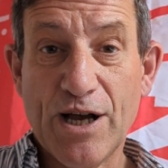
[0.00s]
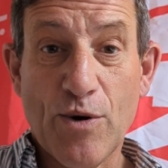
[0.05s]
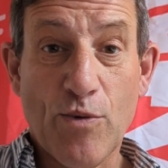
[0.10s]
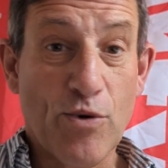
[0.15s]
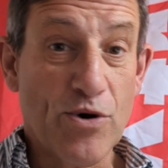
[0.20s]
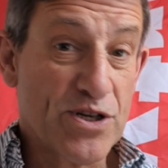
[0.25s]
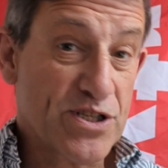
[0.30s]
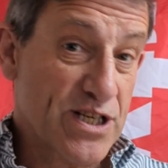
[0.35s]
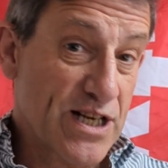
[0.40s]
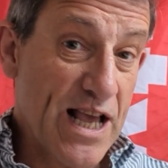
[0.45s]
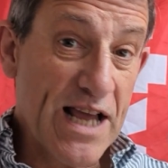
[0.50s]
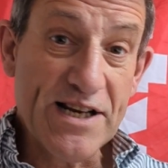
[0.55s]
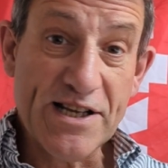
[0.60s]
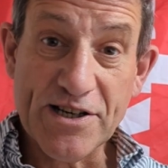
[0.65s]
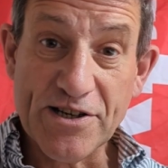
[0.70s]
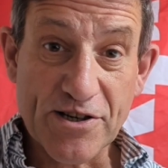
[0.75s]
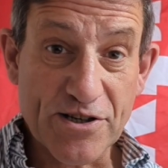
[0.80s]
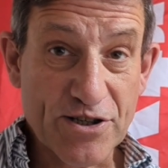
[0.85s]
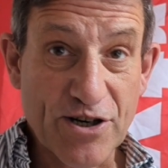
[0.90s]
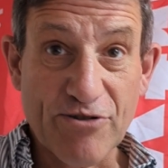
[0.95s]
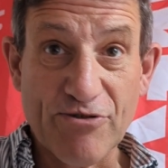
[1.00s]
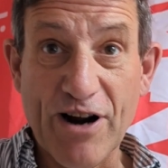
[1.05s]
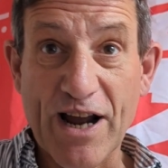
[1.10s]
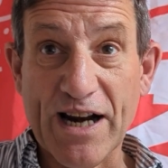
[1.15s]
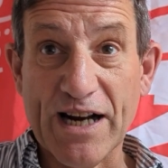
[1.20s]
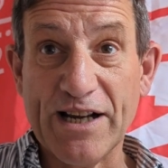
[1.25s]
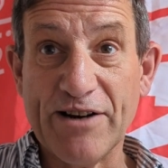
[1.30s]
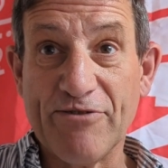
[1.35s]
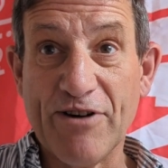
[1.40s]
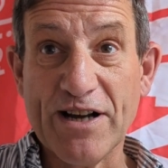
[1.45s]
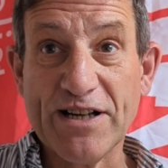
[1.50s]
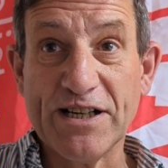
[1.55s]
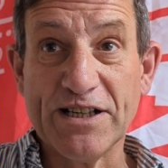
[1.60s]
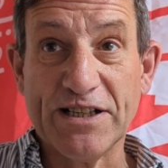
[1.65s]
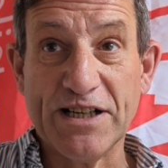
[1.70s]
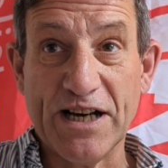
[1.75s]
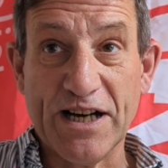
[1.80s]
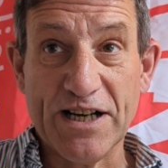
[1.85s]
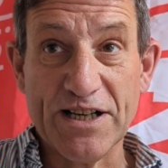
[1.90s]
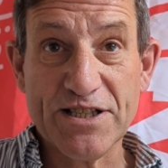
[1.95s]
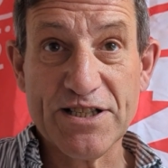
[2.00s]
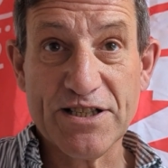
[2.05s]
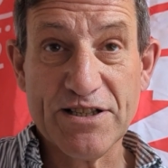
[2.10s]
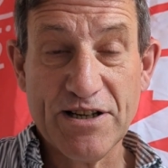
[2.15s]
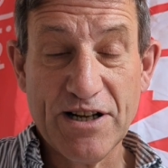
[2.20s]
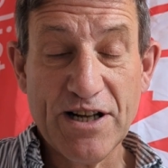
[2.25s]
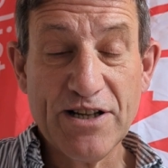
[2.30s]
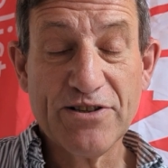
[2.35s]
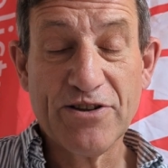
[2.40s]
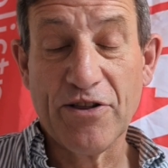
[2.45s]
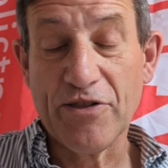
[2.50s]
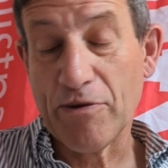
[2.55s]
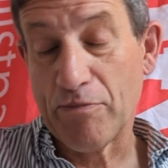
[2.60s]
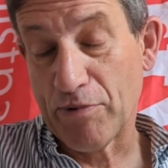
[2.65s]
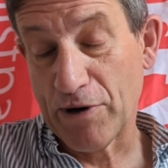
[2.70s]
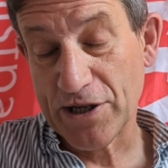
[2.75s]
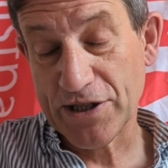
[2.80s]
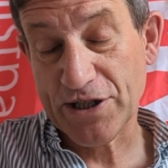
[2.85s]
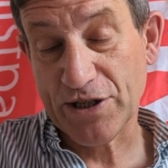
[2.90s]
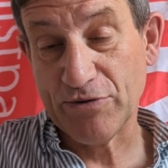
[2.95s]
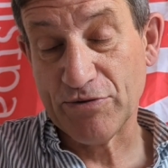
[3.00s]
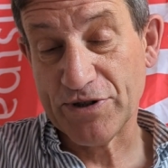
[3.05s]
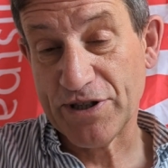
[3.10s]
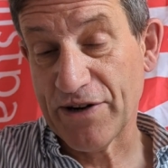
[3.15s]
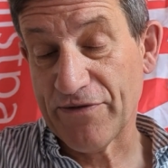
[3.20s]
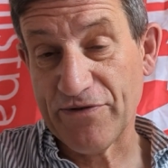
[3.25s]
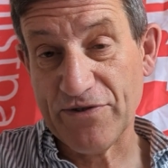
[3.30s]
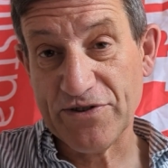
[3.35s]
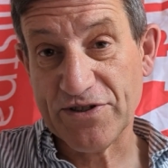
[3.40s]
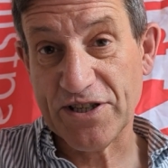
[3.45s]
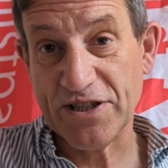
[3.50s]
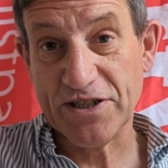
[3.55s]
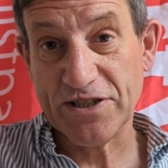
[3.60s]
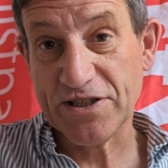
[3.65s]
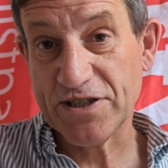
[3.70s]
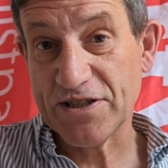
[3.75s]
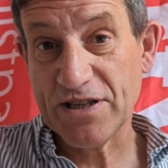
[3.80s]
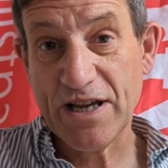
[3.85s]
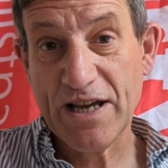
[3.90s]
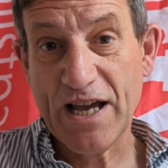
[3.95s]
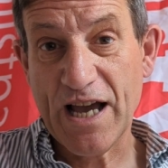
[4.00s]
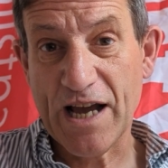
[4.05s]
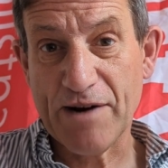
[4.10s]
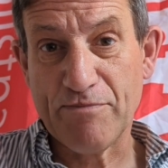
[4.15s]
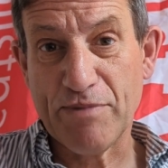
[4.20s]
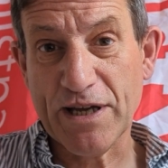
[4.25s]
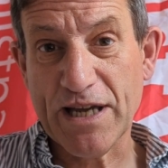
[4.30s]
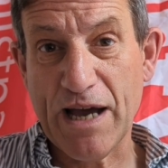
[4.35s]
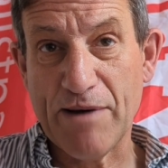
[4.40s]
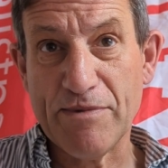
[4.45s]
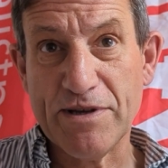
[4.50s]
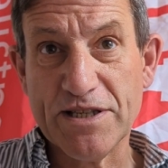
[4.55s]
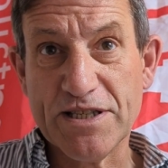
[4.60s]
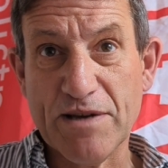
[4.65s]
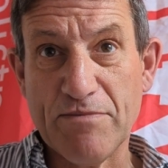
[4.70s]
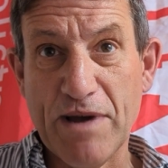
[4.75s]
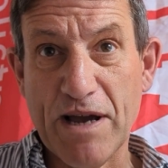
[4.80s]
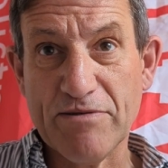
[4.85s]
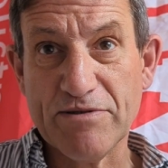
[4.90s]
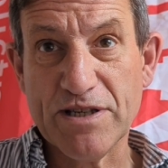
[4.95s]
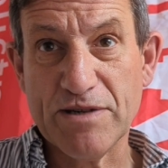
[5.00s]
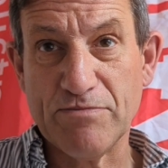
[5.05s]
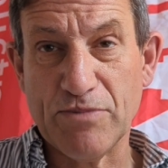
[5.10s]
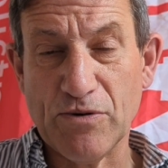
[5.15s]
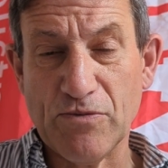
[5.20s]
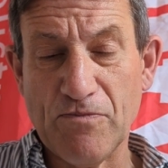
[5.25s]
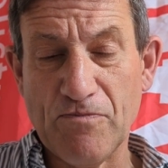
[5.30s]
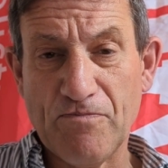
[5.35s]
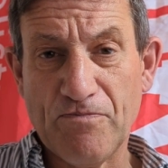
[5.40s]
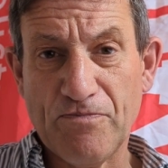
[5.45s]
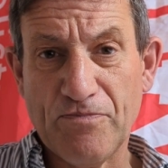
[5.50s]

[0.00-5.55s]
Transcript: whereas Lenin had correctly recognised that the political differences had become insurmountable.